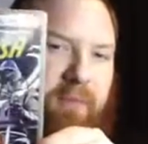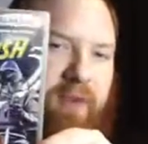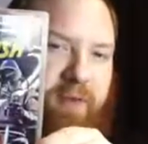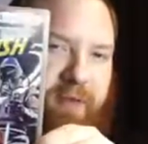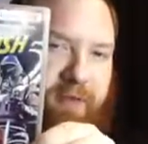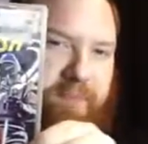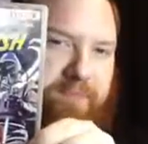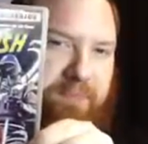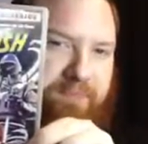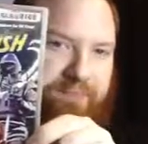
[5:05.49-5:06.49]
Munro's
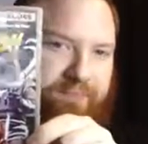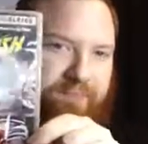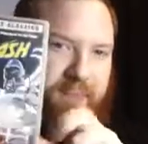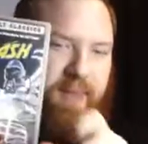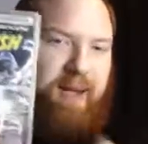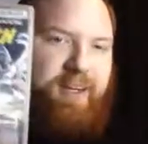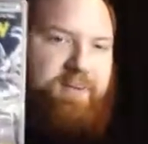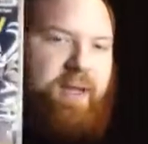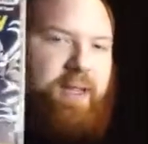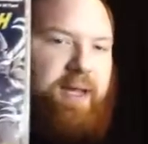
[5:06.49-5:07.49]

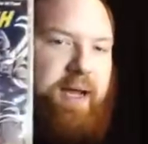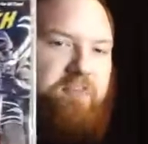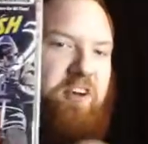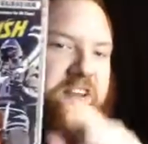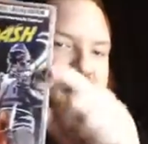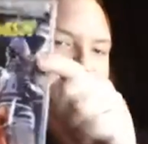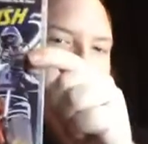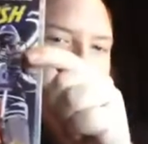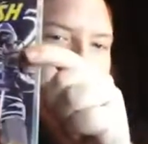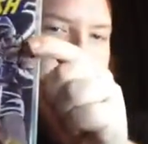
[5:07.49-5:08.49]
husband at the time, voices
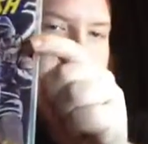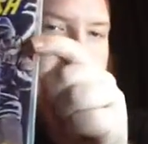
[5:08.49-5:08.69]
Elle.